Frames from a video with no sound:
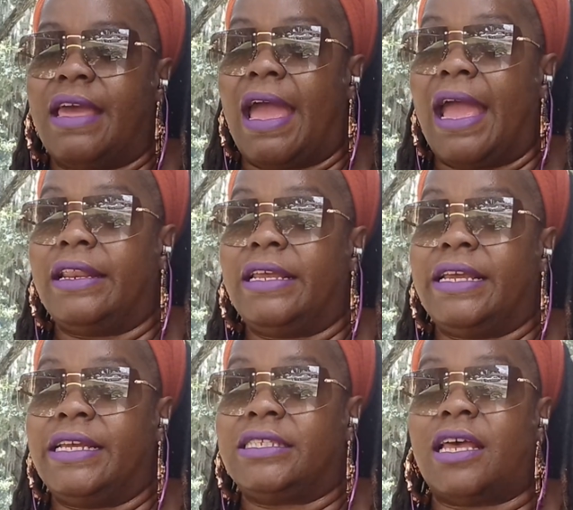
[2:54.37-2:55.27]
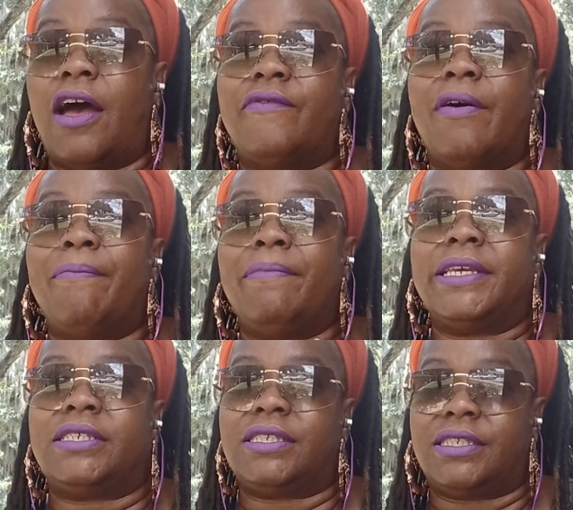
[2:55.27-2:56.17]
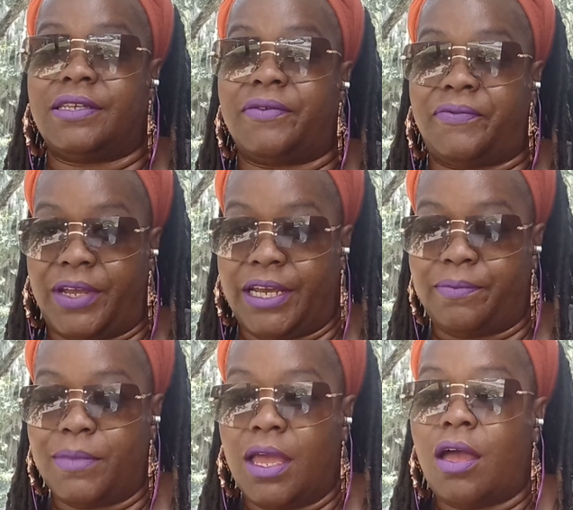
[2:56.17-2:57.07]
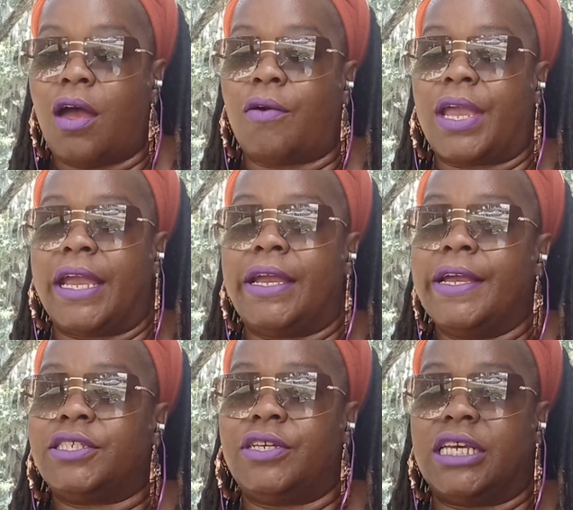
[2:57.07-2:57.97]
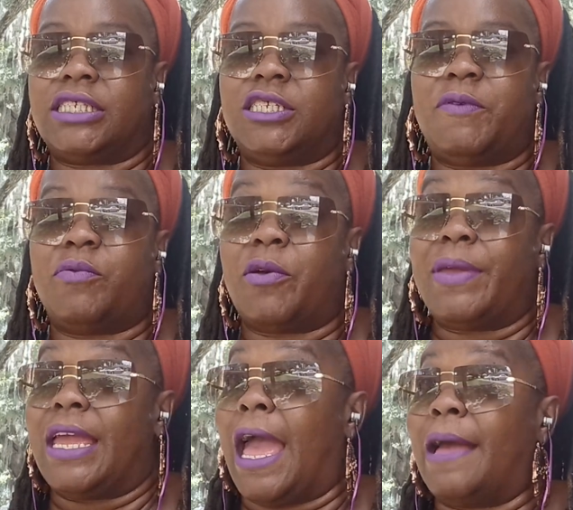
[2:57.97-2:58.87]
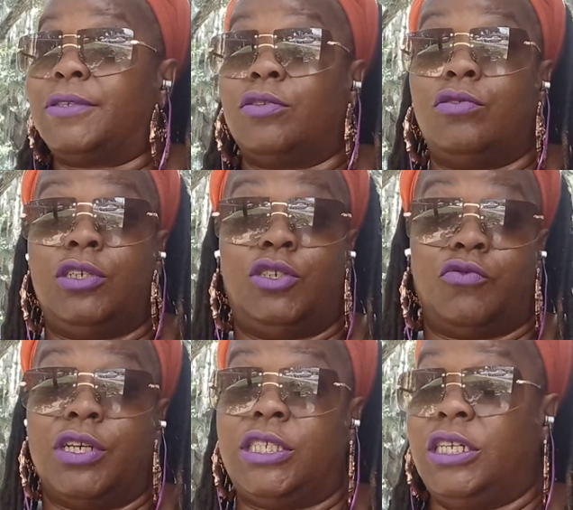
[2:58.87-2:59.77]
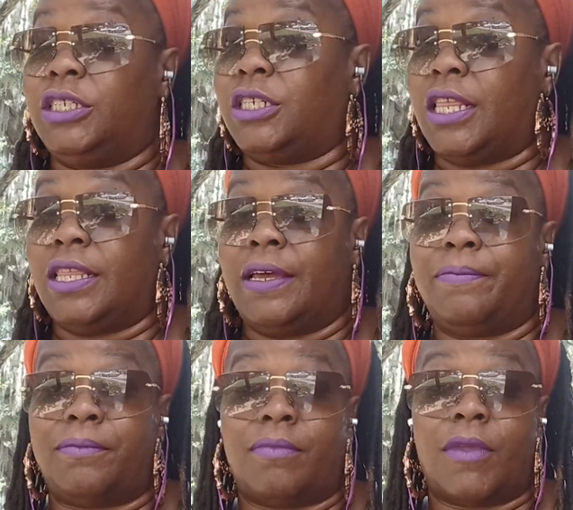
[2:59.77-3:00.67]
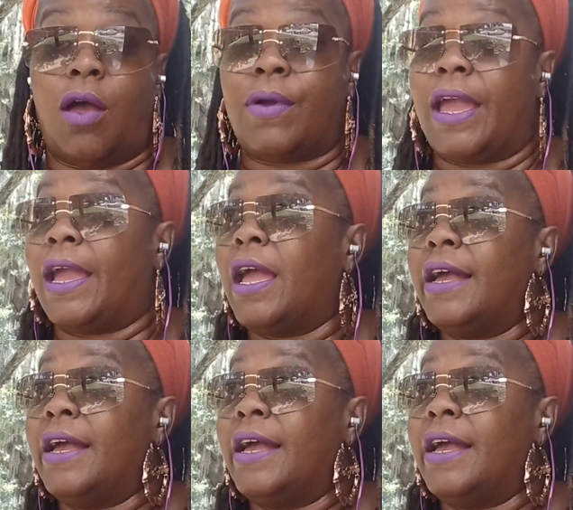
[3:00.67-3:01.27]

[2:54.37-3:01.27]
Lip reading: that is of a mystery. Okay, so yes, these people could be absolutely drawn to each other. Okay,